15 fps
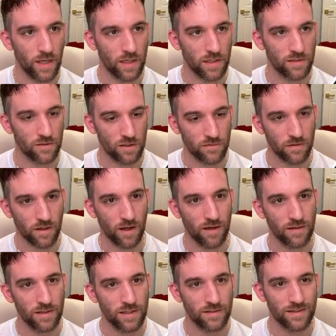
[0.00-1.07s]
and I search for
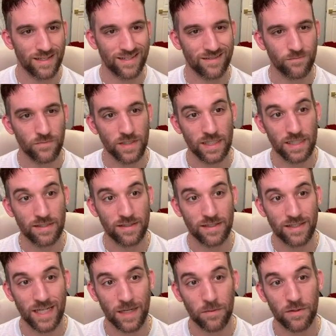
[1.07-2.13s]
continent, now it is in
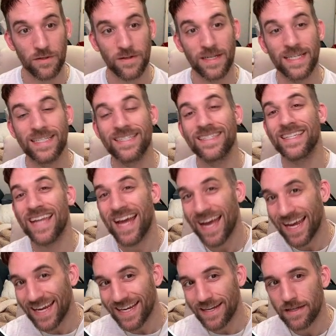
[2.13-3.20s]
chapter
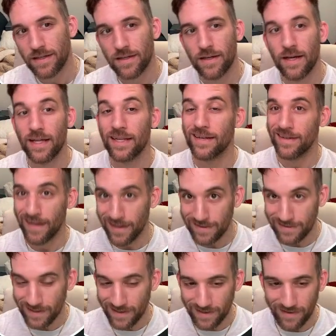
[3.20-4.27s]
9, not
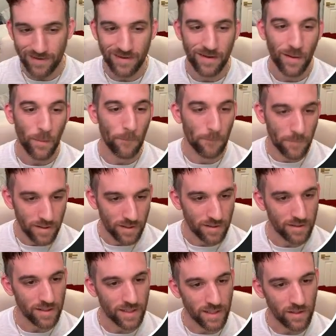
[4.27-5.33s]
10, but
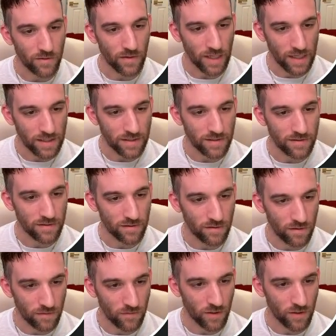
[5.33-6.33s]
here is the